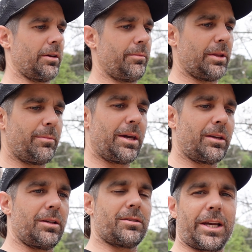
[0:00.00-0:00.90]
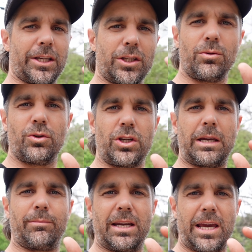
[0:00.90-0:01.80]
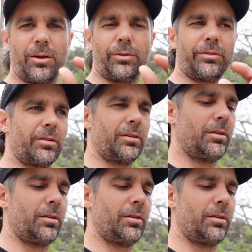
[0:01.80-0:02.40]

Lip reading: them. They make these like U-shaped nails,